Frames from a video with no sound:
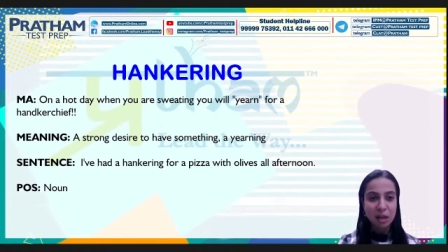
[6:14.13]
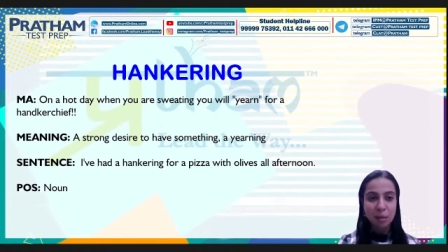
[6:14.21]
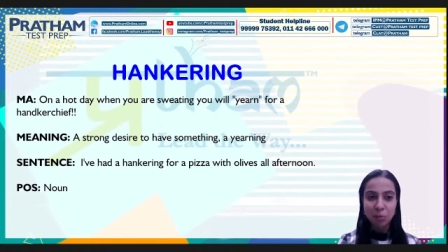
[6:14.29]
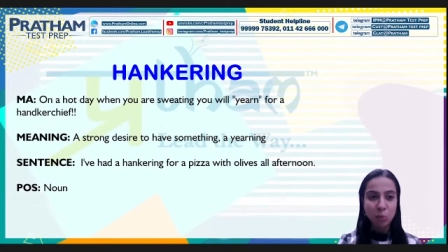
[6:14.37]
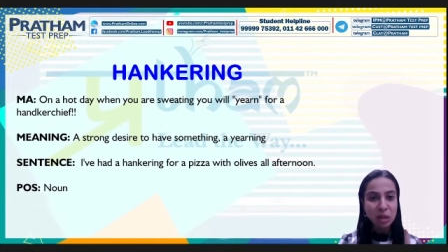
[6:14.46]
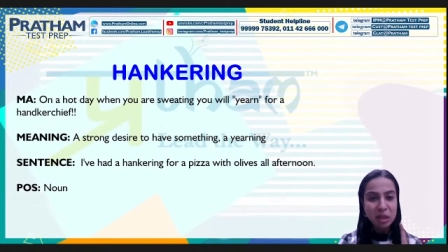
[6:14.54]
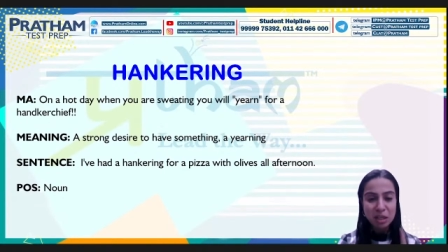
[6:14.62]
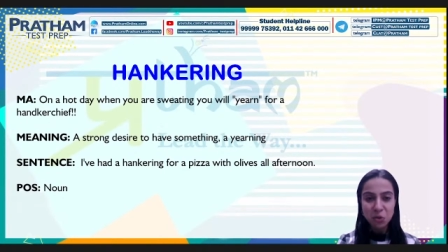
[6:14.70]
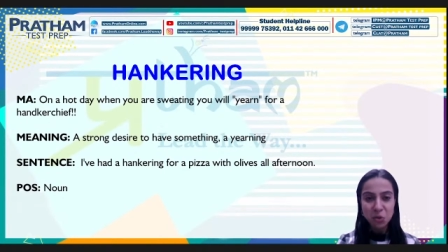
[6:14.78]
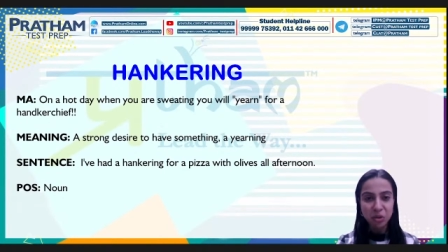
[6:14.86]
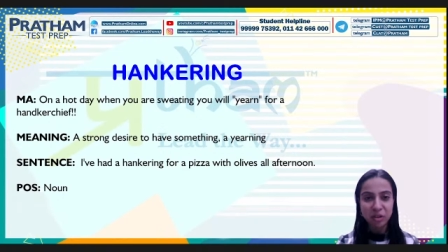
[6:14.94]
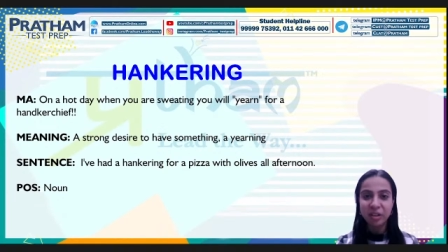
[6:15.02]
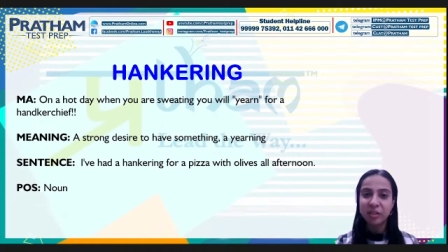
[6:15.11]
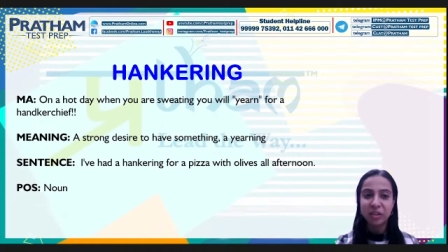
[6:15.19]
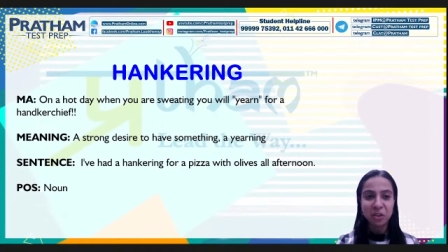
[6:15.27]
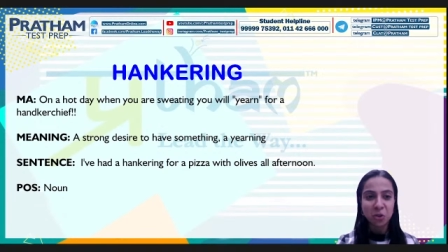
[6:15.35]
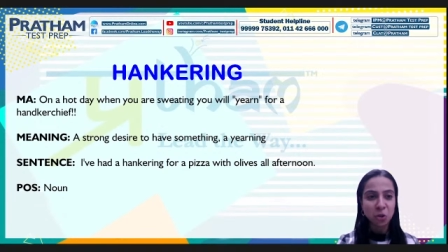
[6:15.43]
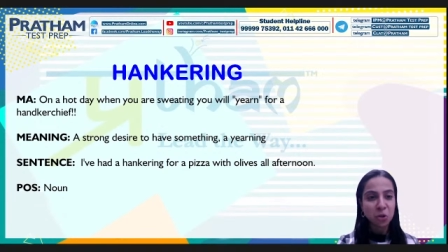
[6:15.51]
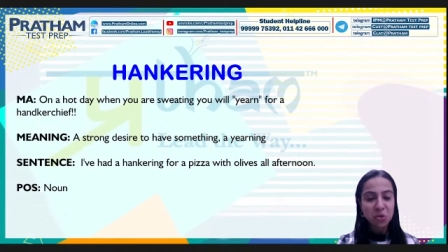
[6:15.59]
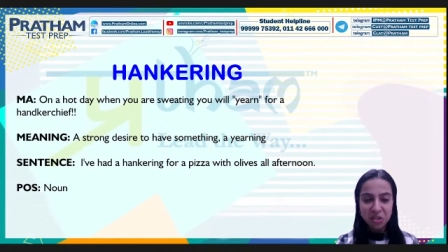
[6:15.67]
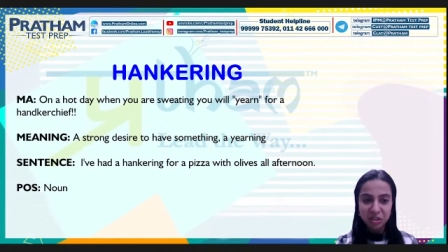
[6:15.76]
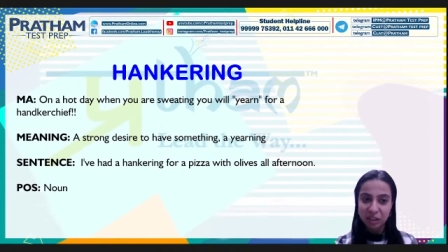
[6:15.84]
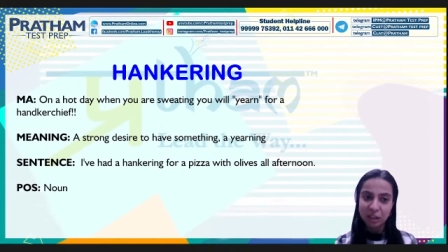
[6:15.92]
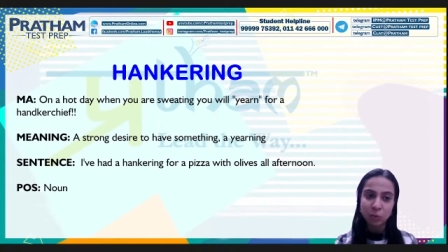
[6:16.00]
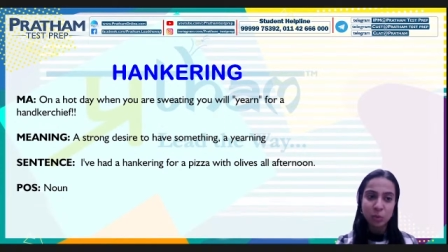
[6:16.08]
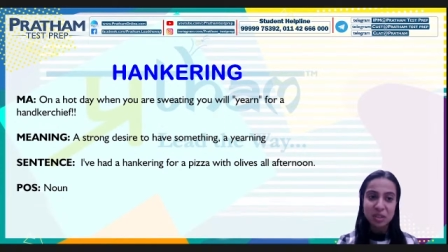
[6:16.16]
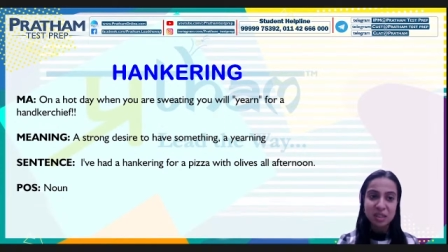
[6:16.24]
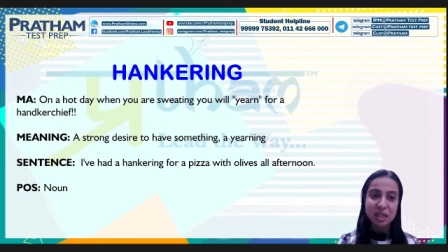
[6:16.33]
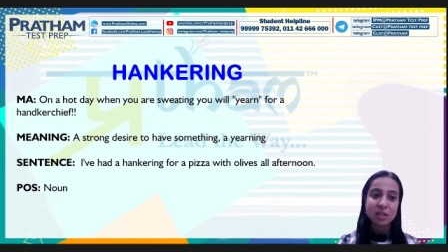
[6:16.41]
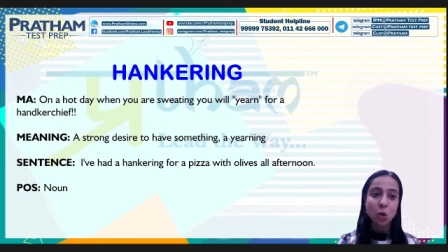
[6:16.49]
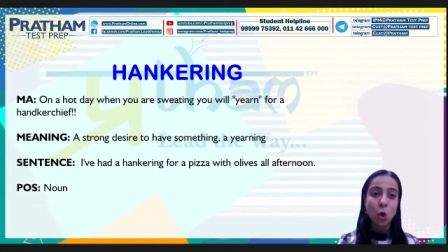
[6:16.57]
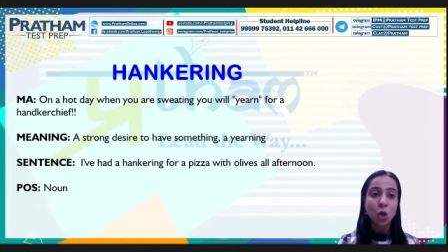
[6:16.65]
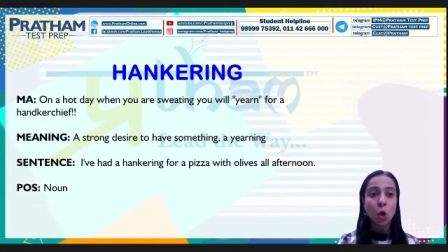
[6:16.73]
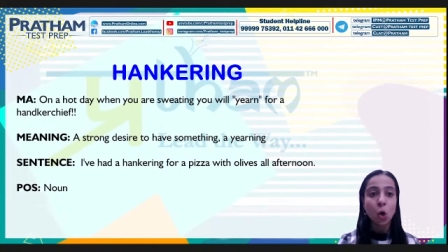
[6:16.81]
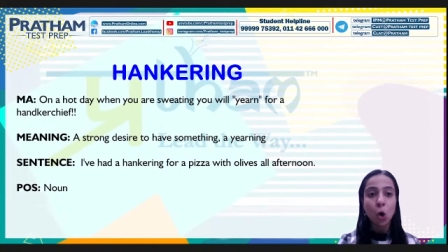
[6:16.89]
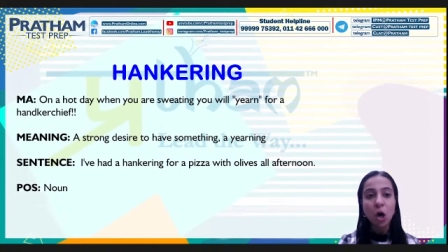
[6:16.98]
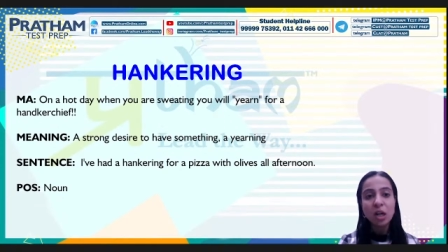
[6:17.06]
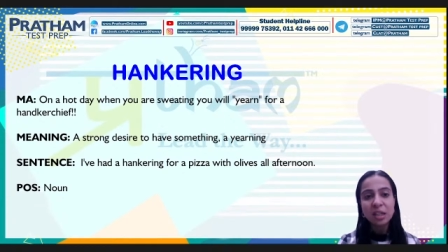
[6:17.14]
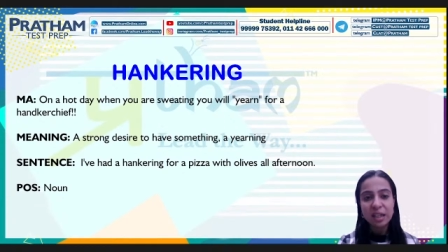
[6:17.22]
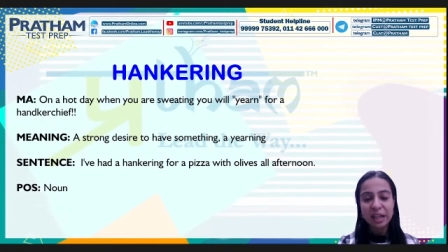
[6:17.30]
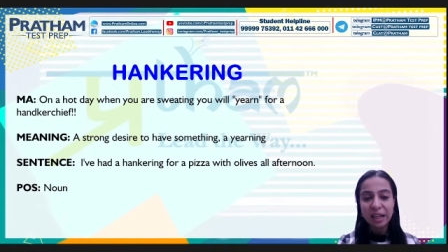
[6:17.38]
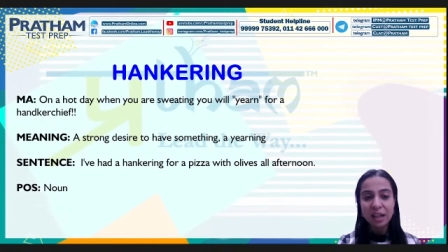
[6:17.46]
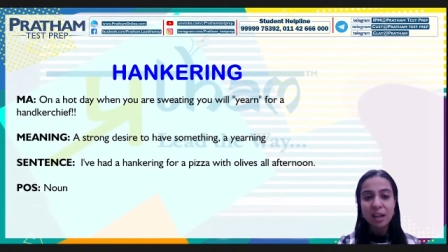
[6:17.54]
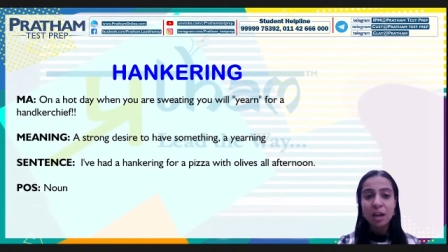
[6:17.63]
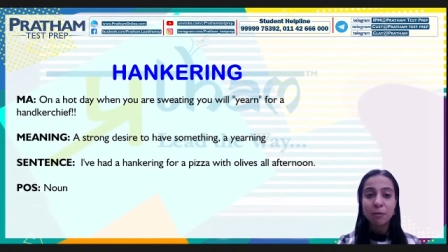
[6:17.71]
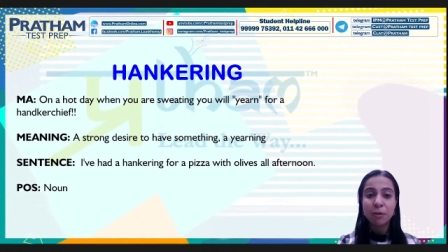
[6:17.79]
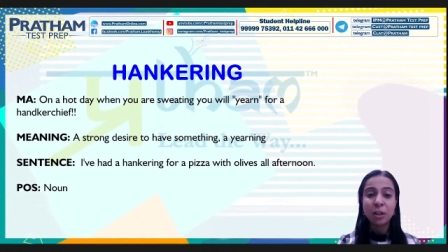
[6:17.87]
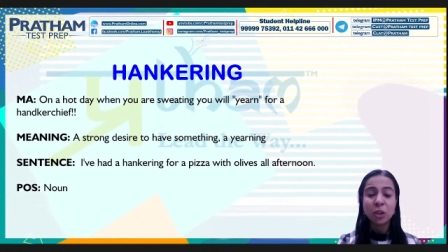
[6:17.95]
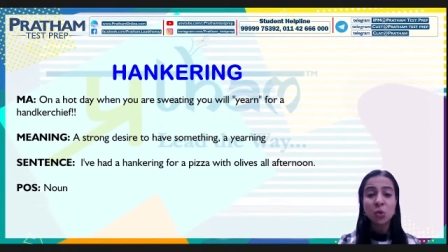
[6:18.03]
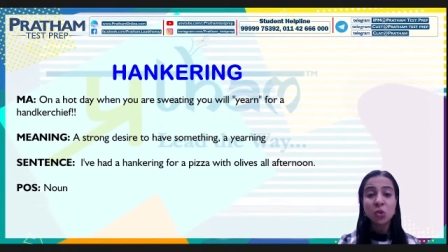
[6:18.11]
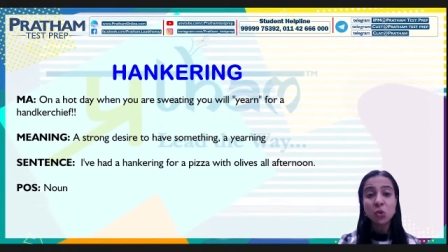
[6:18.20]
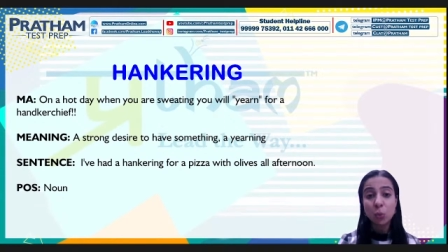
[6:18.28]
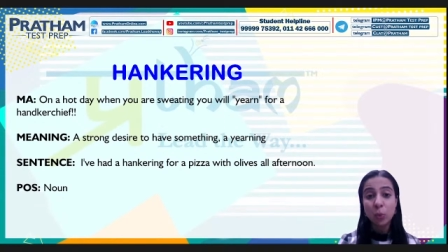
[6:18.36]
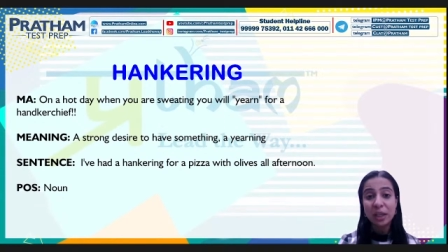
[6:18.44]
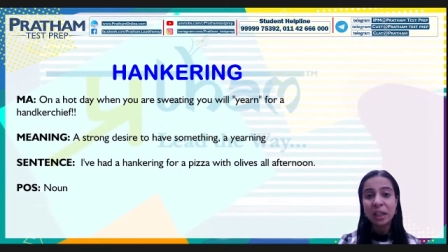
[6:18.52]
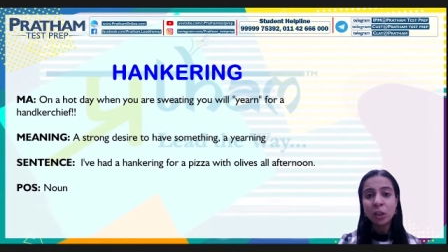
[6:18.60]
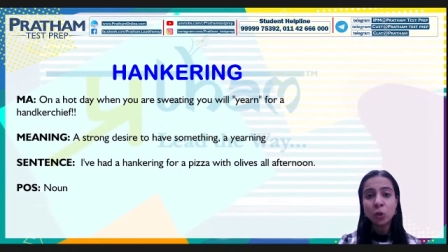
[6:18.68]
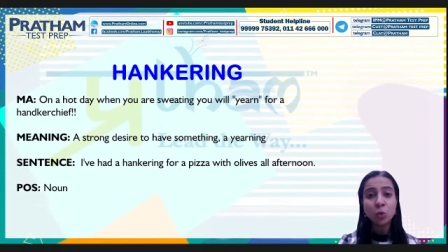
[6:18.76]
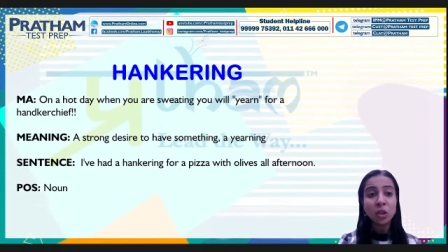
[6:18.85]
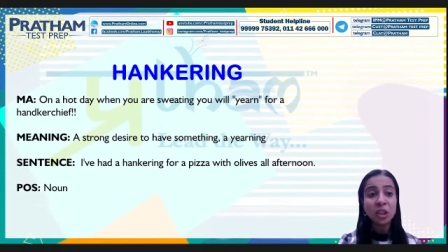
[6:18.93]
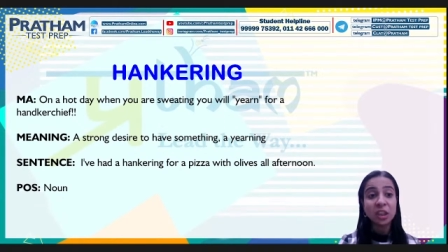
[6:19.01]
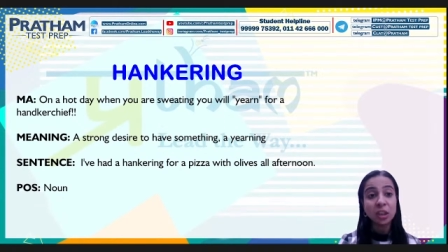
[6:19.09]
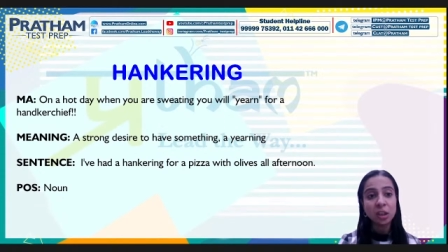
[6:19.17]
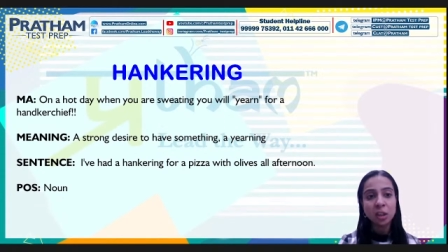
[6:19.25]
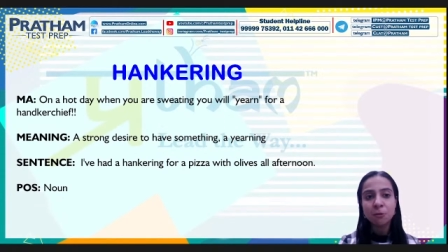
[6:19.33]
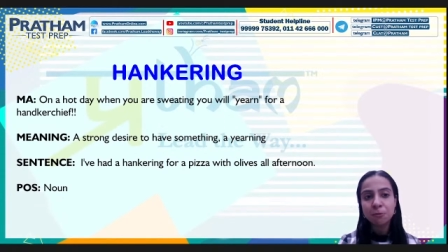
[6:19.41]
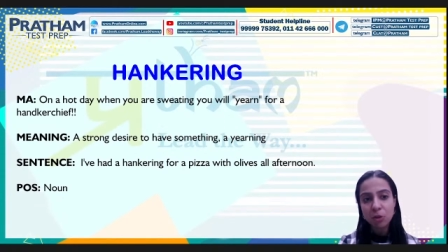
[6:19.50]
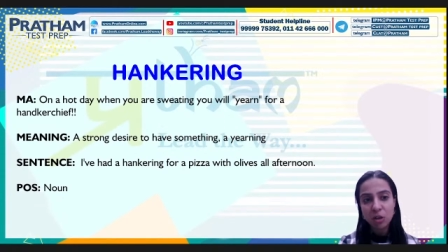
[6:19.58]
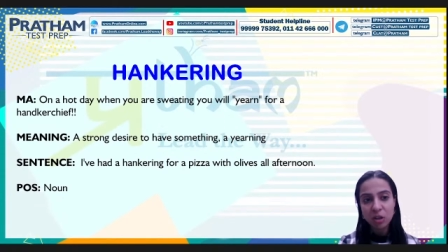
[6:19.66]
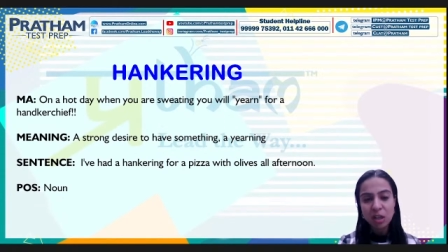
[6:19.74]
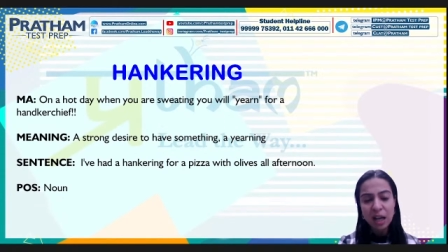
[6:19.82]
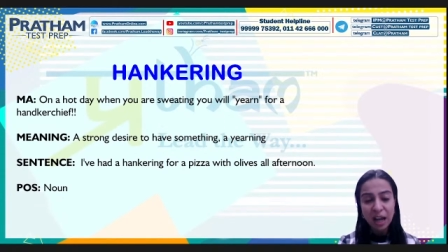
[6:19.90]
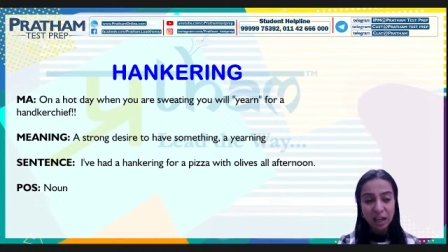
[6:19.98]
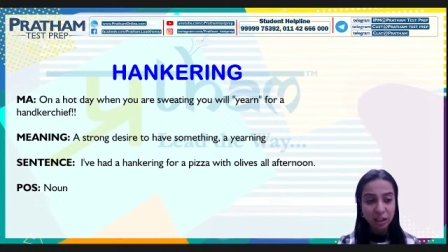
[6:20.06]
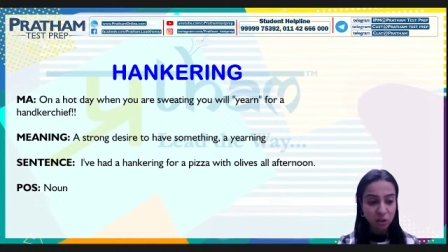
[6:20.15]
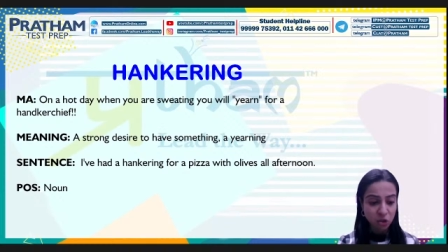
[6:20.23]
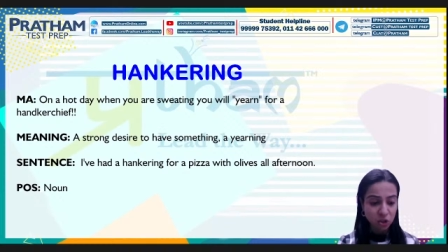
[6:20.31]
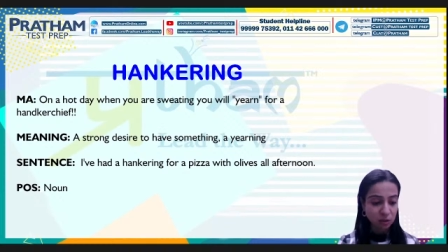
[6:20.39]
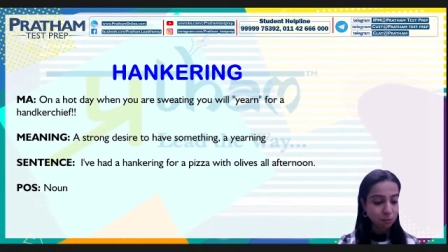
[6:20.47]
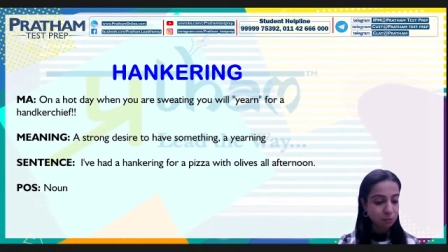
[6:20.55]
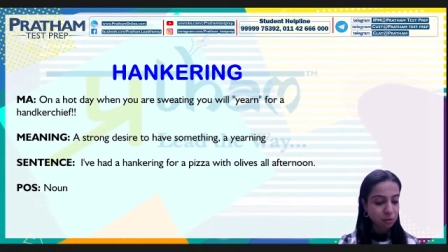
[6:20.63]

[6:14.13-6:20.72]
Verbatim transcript: Number one, that is already written on your screen, which says, on a hot day, when you're sweating, you will yearn for a handkerchief,